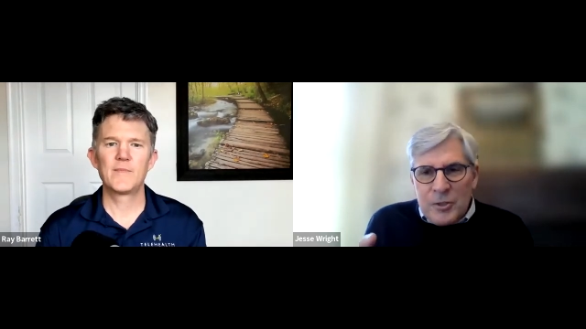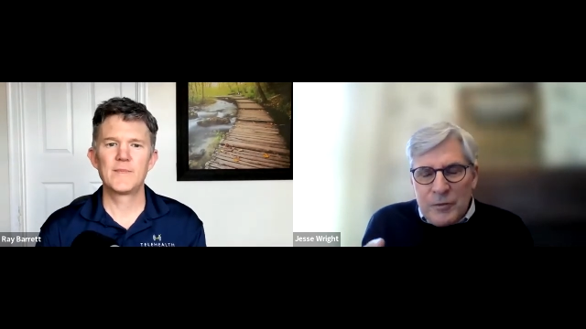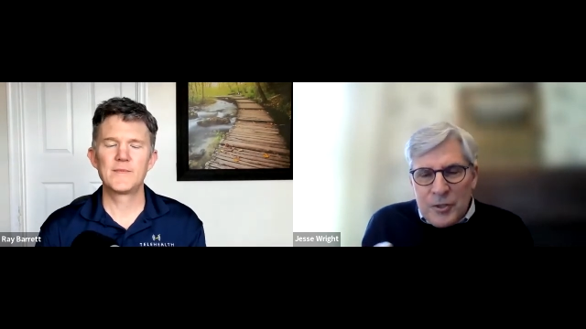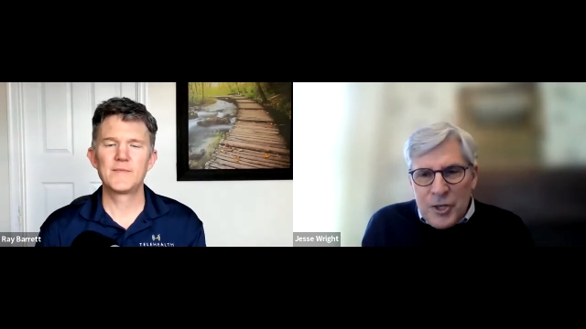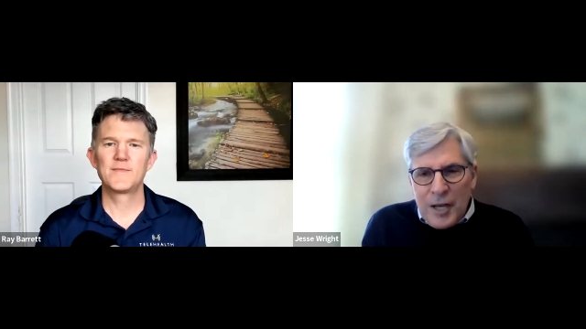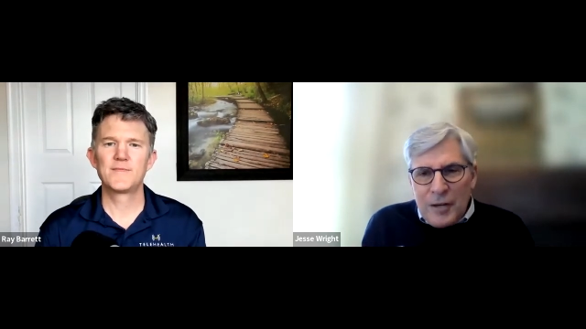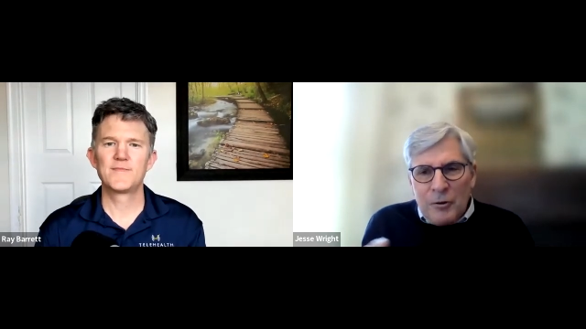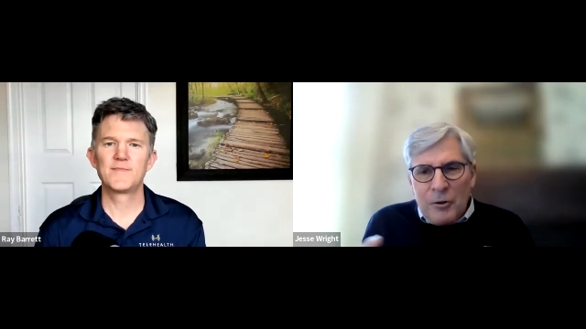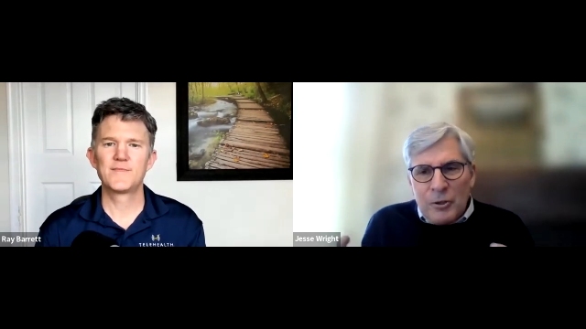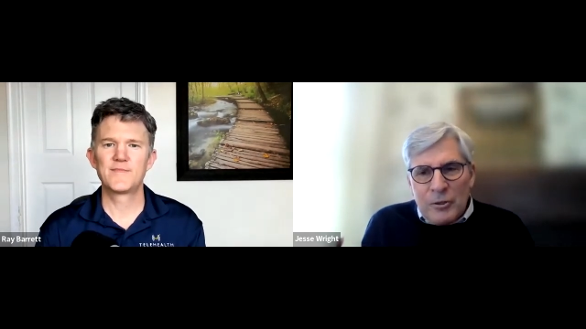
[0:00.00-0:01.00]
Speaker 1: sort of a
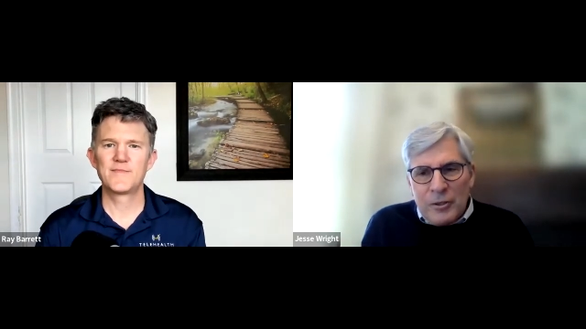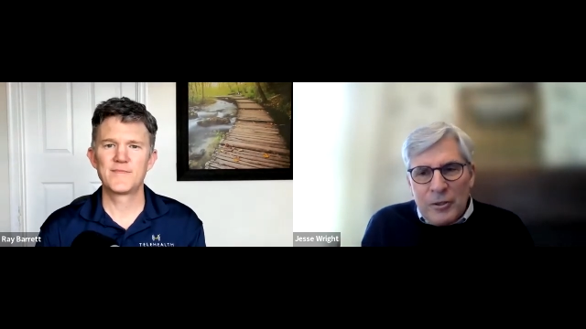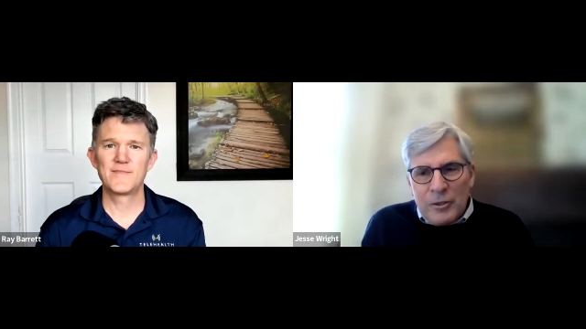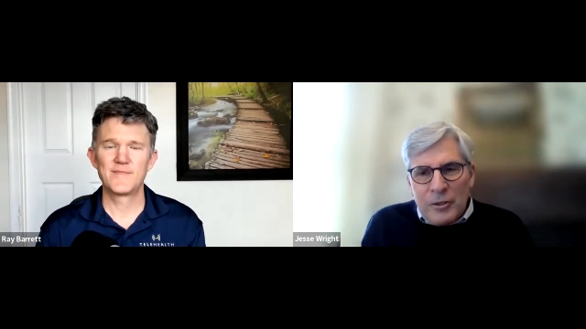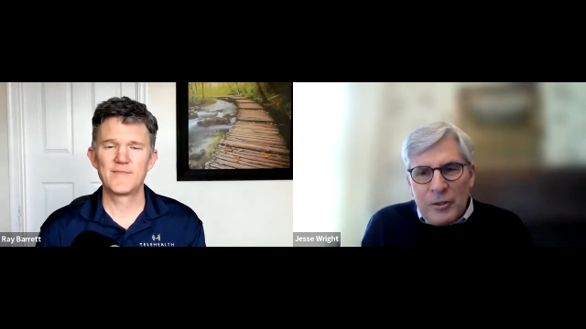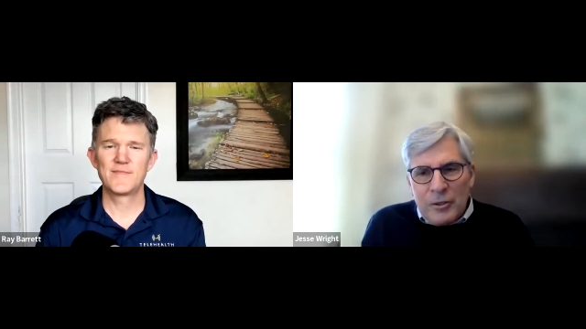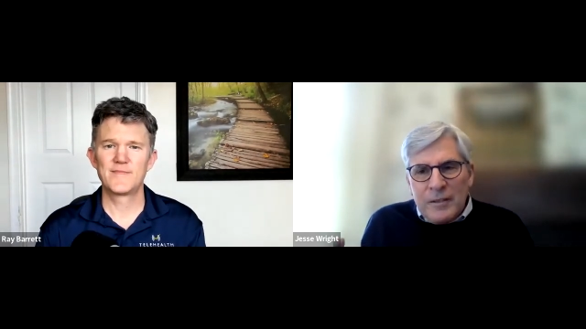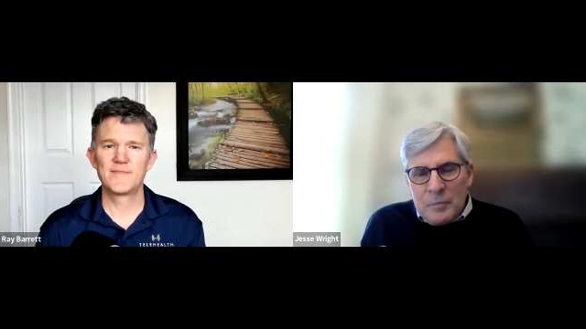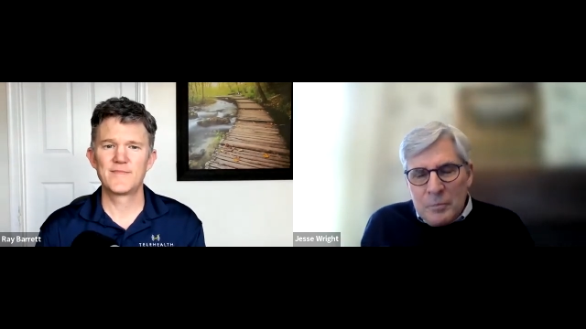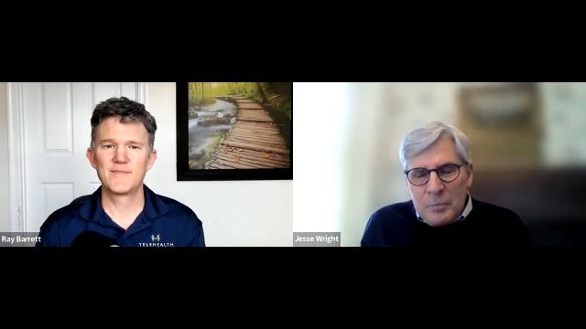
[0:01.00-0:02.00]
general
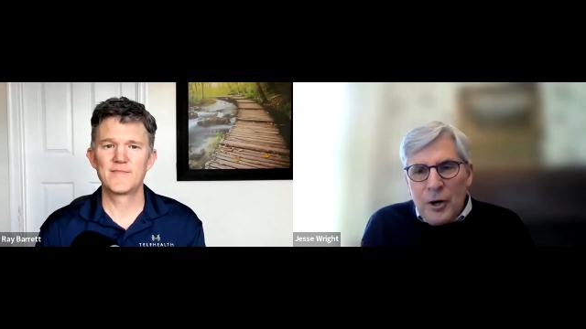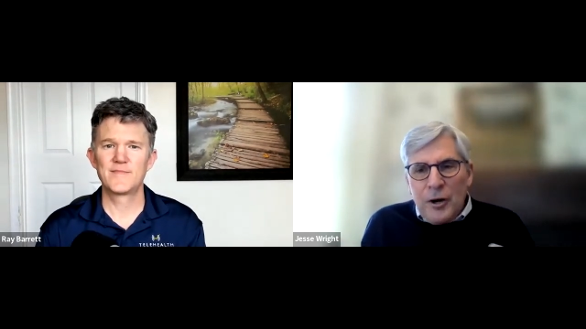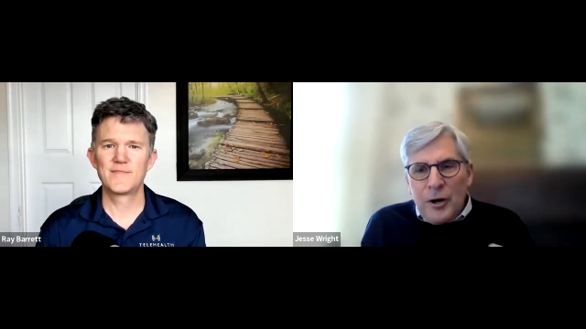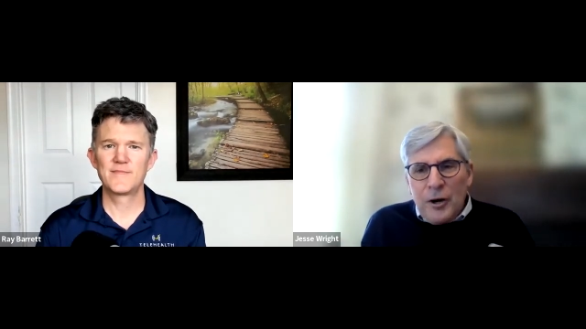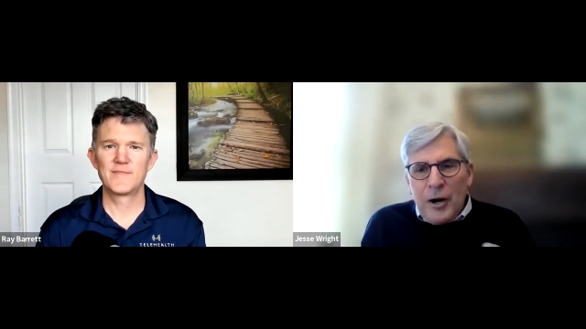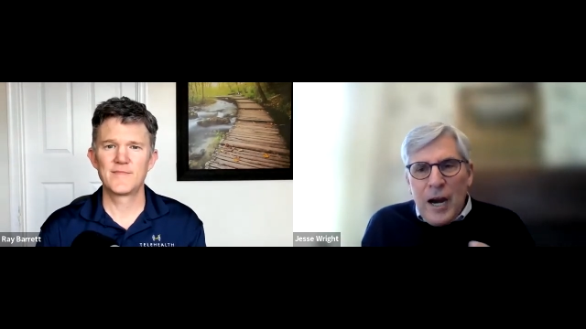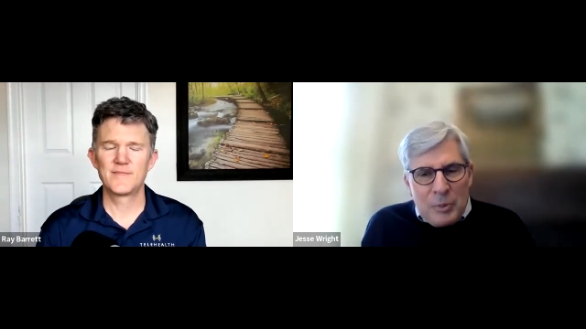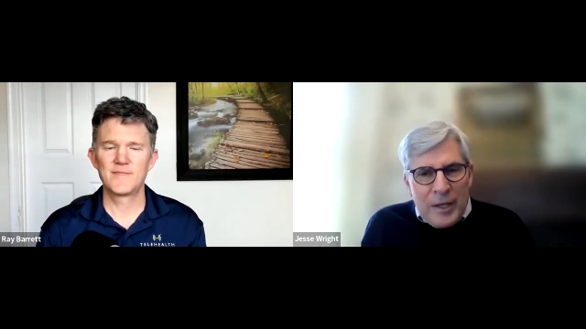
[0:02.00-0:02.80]
program or